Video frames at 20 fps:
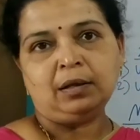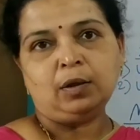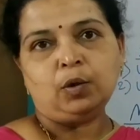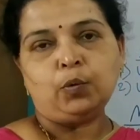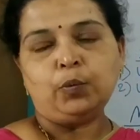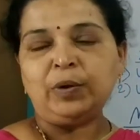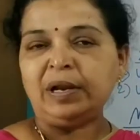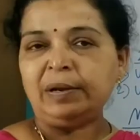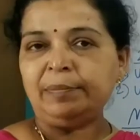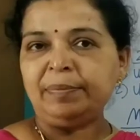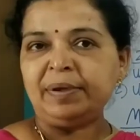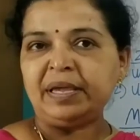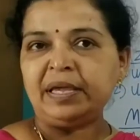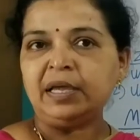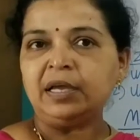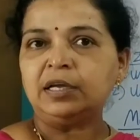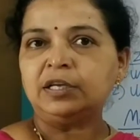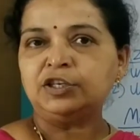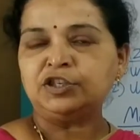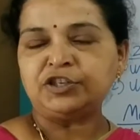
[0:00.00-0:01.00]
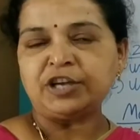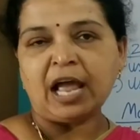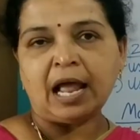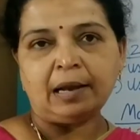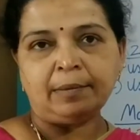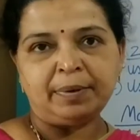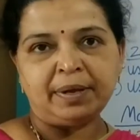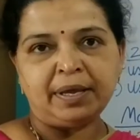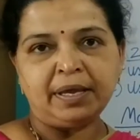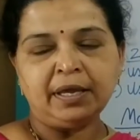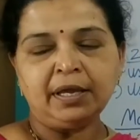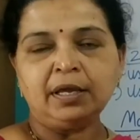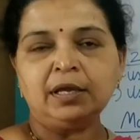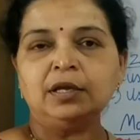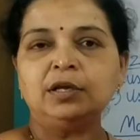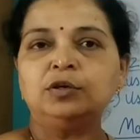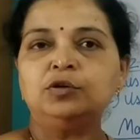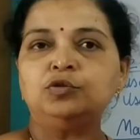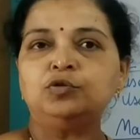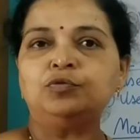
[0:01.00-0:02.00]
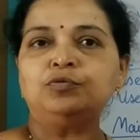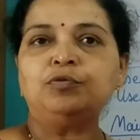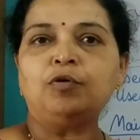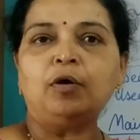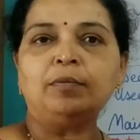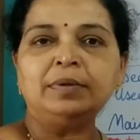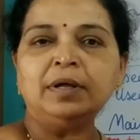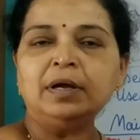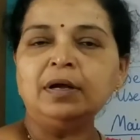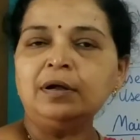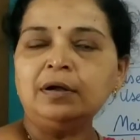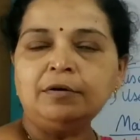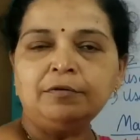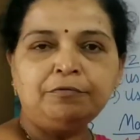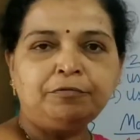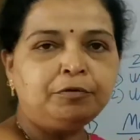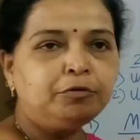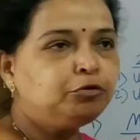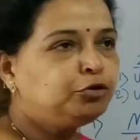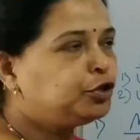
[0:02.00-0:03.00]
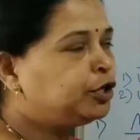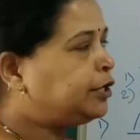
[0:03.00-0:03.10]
Will be, shall be to form the future